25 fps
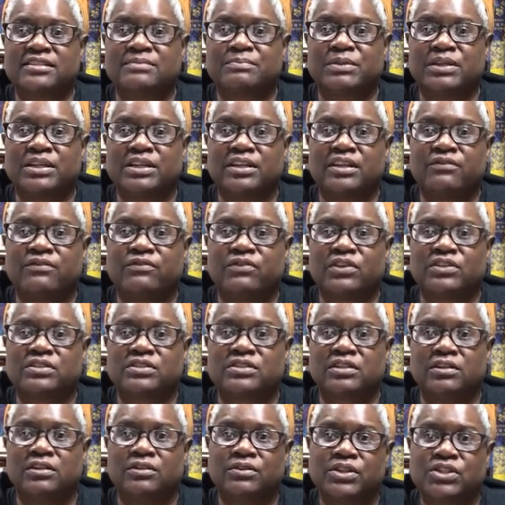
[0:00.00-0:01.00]
But if as
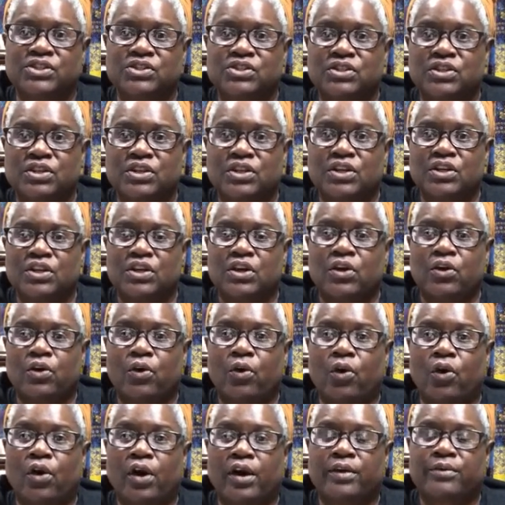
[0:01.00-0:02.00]
long as
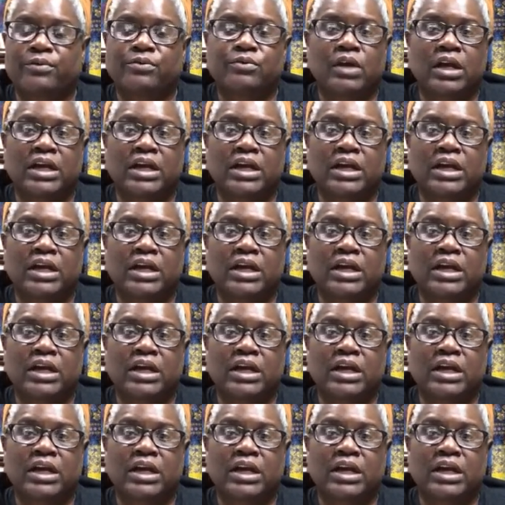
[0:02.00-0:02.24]
or